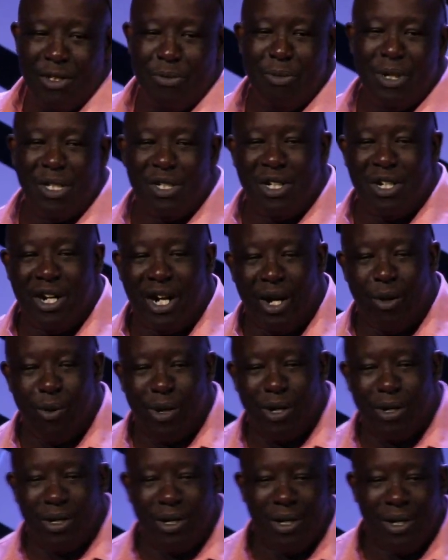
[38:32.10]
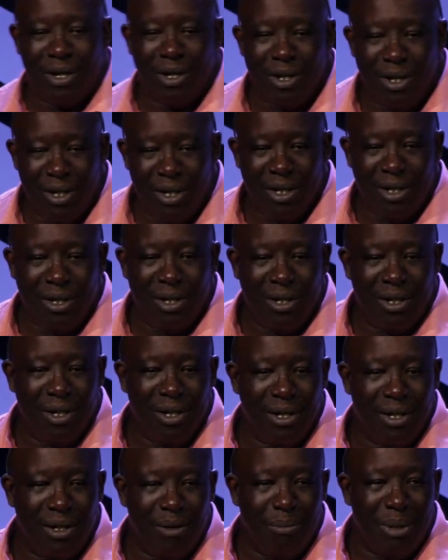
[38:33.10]
missionary work,
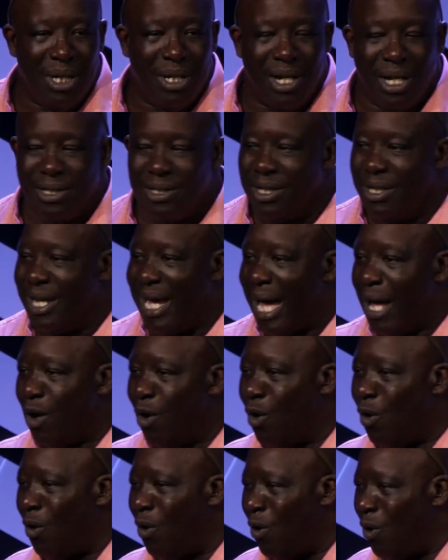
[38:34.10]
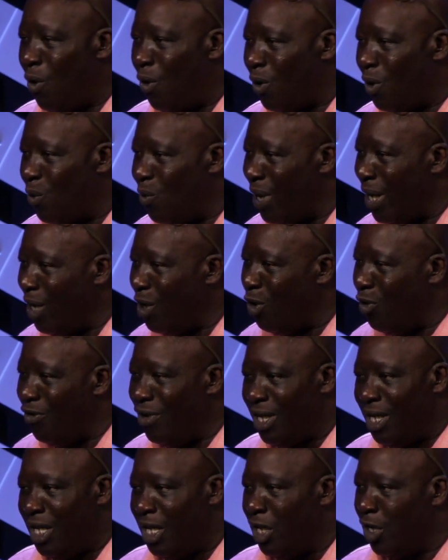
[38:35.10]
because it got all the way over
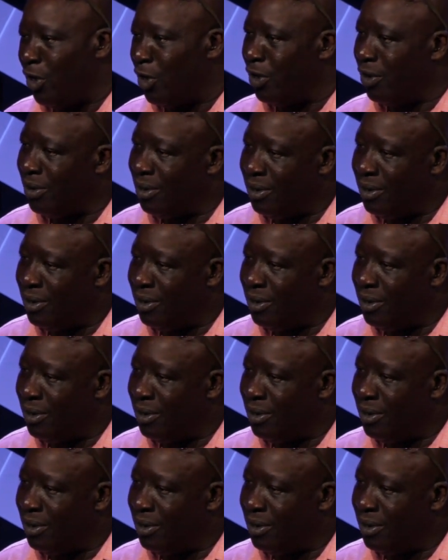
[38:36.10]
here